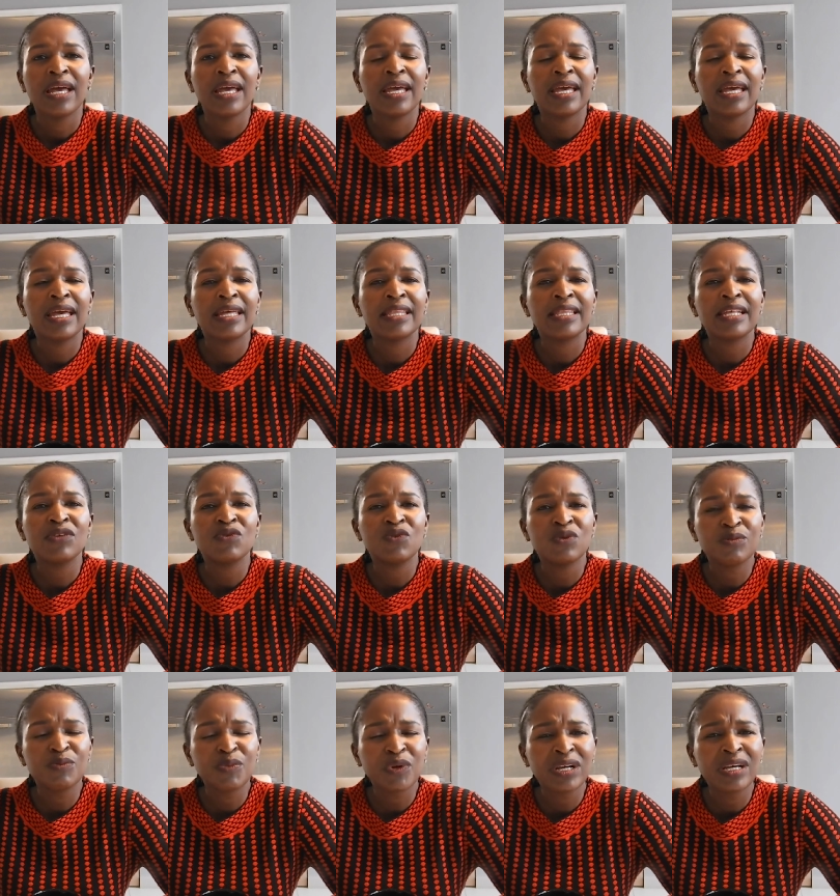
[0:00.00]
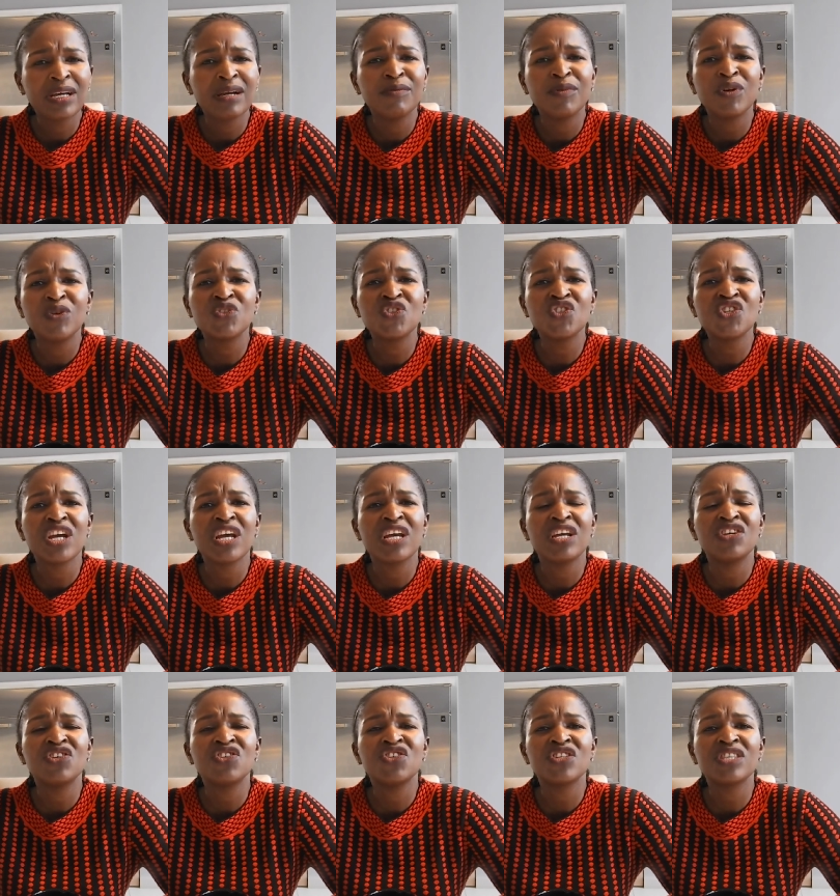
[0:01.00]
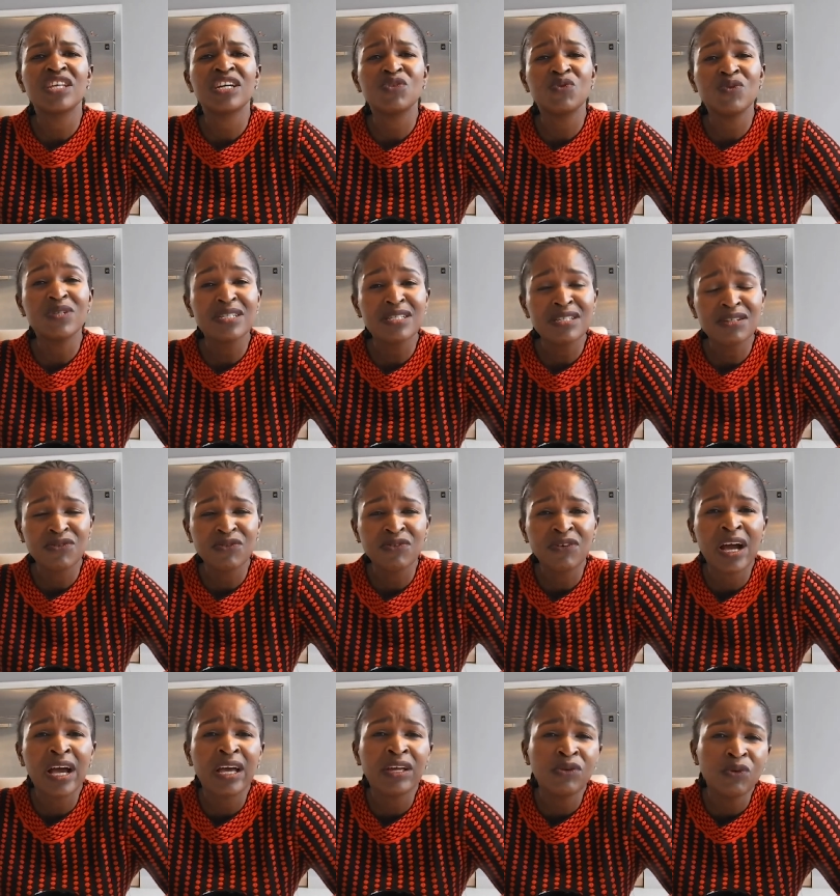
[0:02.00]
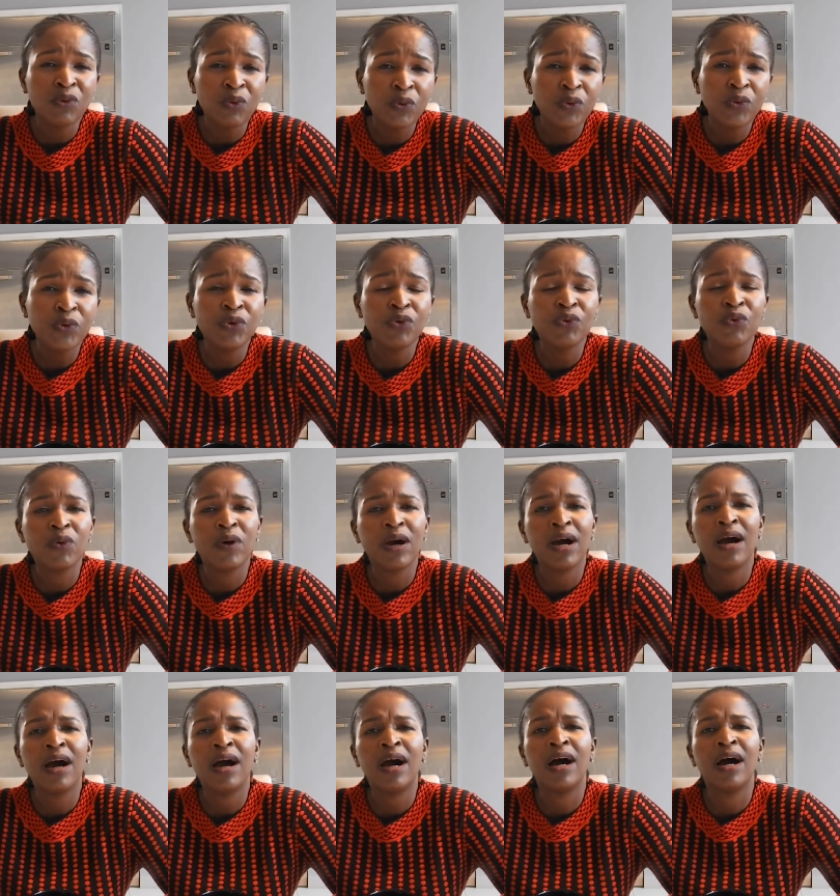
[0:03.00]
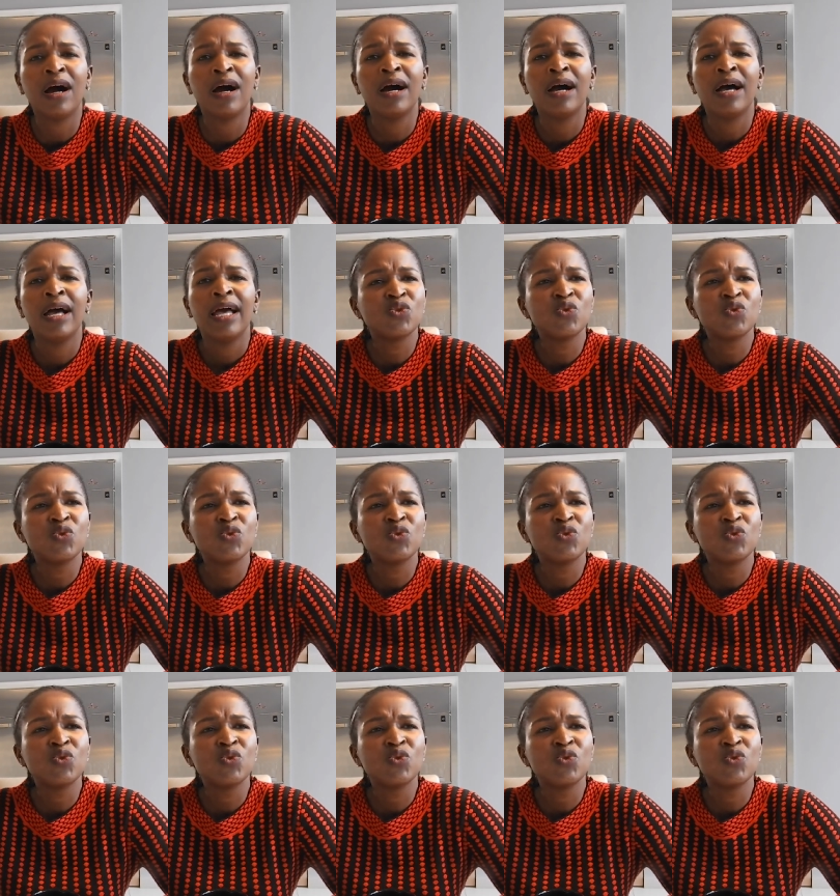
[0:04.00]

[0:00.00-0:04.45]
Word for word: uh, that will bring about change, that will define who you are.